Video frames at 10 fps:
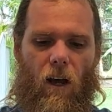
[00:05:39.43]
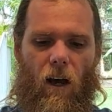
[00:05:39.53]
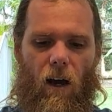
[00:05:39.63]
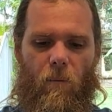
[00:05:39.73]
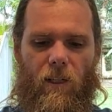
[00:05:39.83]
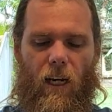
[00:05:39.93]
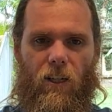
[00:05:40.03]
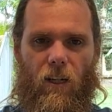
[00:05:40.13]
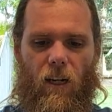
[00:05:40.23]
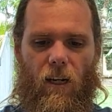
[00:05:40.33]

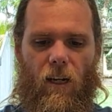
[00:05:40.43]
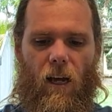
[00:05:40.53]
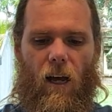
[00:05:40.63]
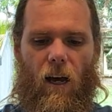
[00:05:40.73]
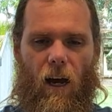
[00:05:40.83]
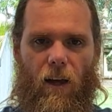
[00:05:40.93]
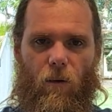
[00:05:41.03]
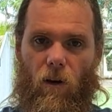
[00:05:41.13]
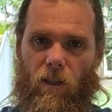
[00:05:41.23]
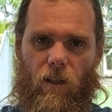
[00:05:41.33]
Potentially.
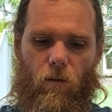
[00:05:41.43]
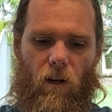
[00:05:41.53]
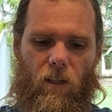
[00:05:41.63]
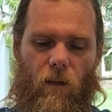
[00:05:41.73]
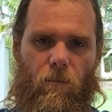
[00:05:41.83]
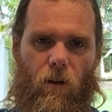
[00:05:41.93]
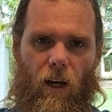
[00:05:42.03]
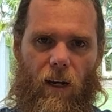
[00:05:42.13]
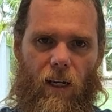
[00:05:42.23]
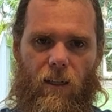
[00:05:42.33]
Otherwise, it's quite a simple
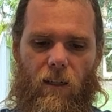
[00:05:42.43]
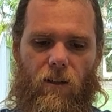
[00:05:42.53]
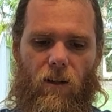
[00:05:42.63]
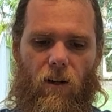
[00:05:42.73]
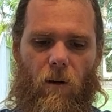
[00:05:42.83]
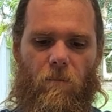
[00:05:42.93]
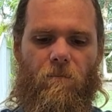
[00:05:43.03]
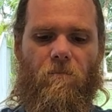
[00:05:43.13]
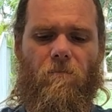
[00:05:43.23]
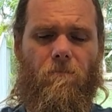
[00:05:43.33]
and easy design.
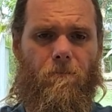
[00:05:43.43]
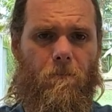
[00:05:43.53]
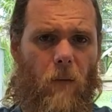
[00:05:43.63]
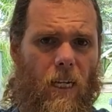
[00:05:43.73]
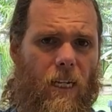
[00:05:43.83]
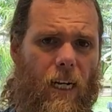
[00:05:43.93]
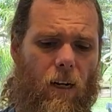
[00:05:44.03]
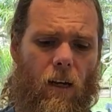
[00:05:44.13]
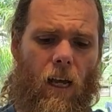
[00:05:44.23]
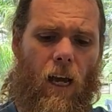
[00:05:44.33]

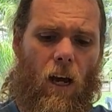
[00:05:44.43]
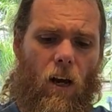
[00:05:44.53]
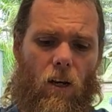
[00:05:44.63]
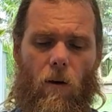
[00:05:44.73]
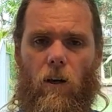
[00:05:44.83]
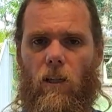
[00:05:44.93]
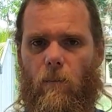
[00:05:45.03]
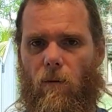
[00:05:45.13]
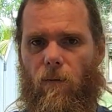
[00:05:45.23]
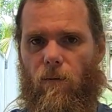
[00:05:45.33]
Now, going on to the
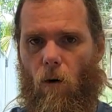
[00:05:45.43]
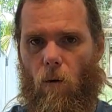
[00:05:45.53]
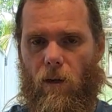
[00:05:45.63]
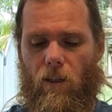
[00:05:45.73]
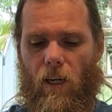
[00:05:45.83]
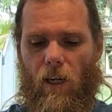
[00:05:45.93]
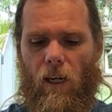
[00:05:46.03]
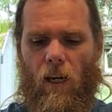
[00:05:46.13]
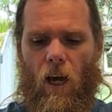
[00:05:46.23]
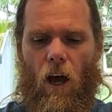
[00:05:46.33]
performance
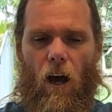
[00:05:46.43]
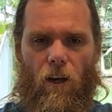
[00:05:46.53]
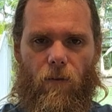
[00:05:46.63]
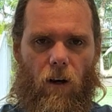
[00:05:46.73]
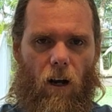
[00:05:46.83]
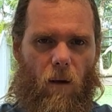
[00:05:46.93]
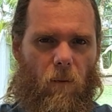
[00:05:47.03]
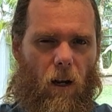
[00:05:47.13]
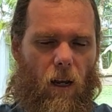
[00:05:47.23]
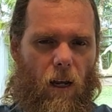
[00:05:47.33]
here, you've got, I
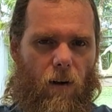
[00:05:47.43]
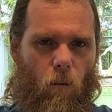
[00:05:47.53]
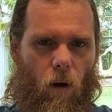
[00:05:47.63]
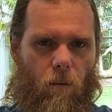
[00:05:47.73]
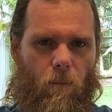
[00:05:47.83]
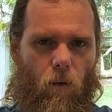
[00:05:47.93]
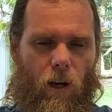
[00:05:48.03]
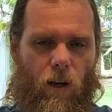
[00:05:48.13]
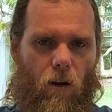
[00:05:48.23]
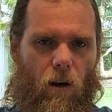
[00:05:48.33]
believe, a
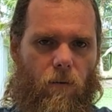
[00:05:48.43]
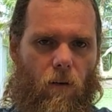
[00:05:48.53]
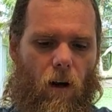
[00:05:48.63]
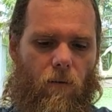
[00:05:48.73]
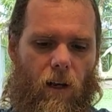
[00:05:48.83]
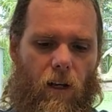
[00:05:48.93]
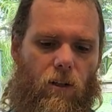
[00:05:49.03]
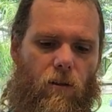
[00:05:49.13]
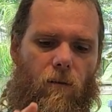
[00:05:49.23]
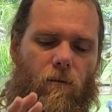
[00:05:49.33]
1.95
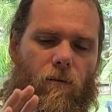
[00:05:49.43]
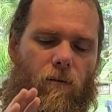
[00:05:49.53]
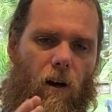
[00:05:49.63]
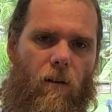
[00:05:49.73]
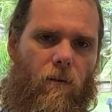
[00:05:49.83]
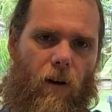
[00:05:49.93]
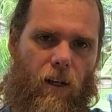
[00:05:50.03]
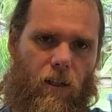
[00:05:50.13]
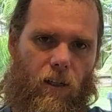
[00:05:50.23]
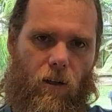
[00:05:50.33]
inch
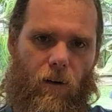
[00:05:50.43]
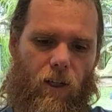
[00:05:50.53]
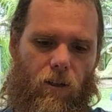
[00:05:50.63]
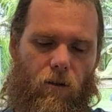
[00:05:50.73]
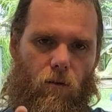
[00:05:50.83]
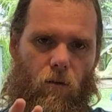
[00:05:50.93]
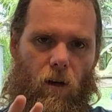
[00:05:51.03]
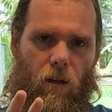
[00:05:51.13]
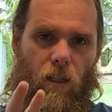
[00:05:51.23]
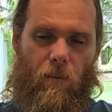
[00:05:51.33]
front-facing
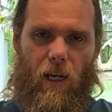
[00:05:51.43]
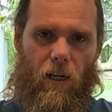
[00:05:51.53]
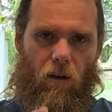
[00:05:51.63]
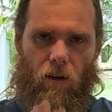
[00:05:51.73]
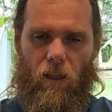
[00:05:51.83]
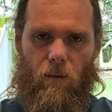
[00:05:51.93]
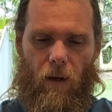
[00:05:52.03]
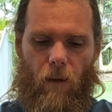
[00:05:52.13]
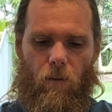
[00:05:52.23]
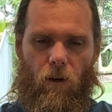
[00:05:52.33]
directional speaker on this
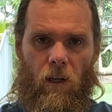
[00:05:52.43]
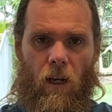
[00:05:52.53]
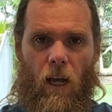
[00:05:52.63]
bad boy.